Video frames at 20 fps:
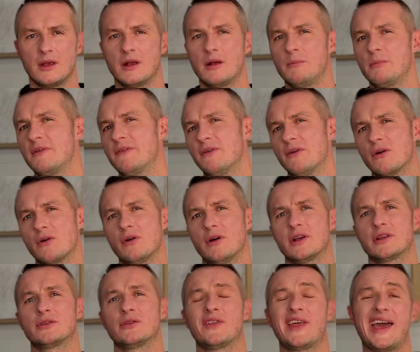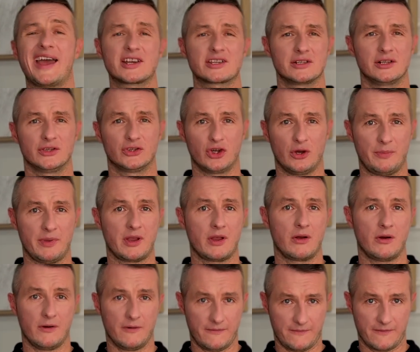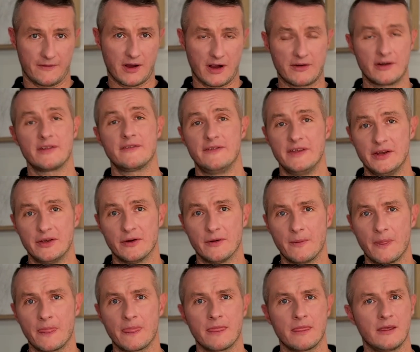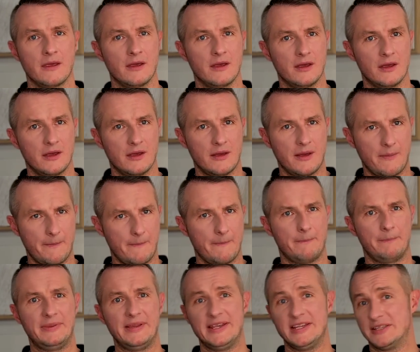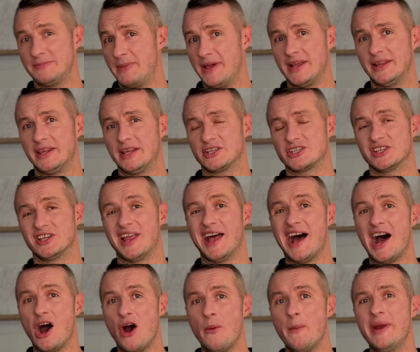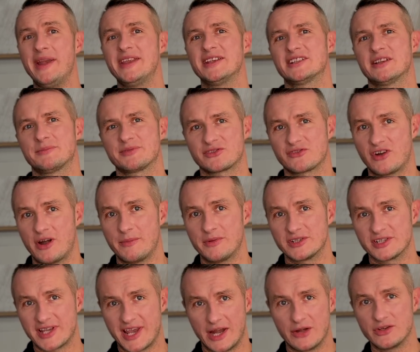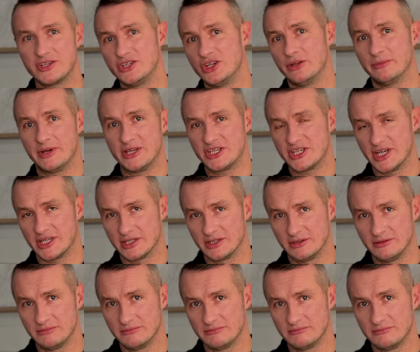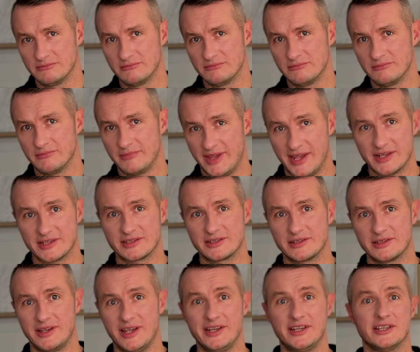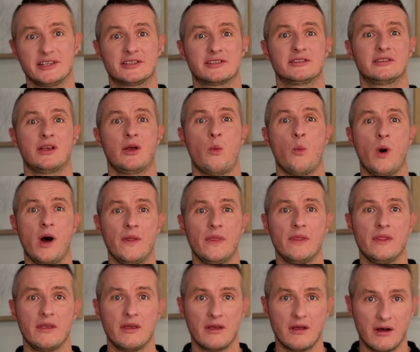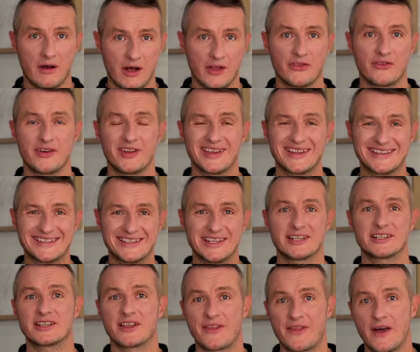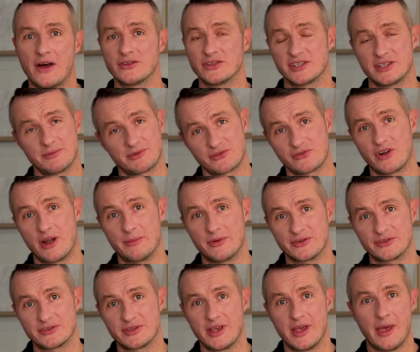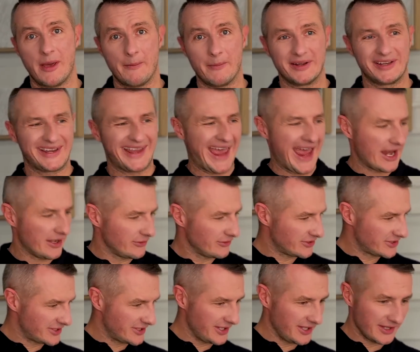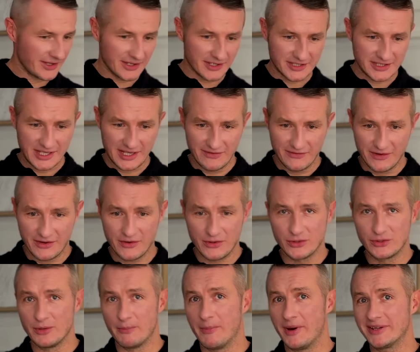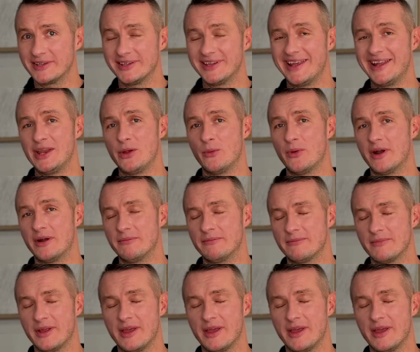Before going to the actual topic of current video, please pay attention. How many subscribers can you see on my channel? Yes, it is 106,000 subscribers. But can you see silver YouTube button anywhere?